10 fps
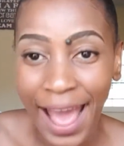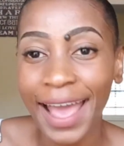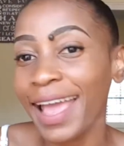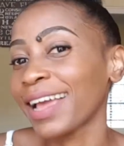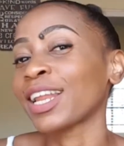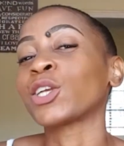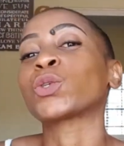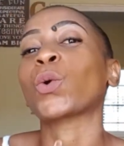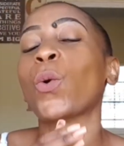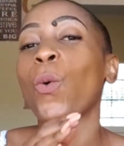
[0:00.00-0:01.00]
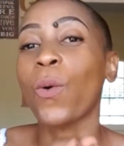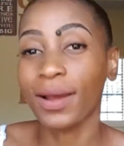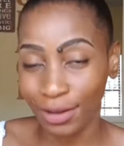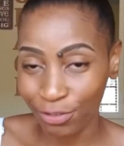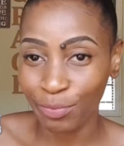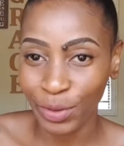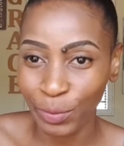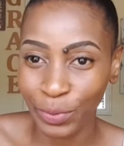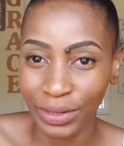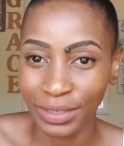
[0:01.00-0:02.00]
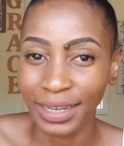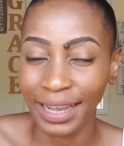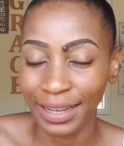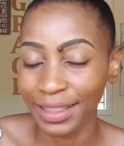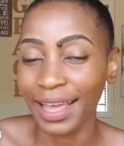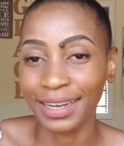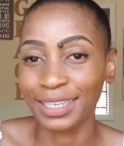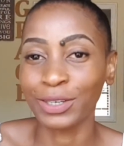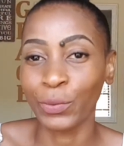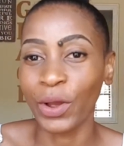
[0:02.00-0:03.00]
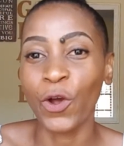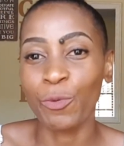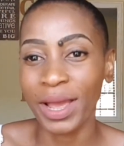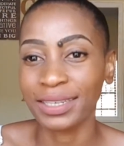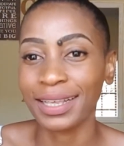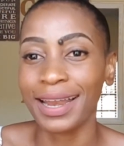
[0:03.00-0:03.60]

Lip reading: I had a squad of people that were on my side.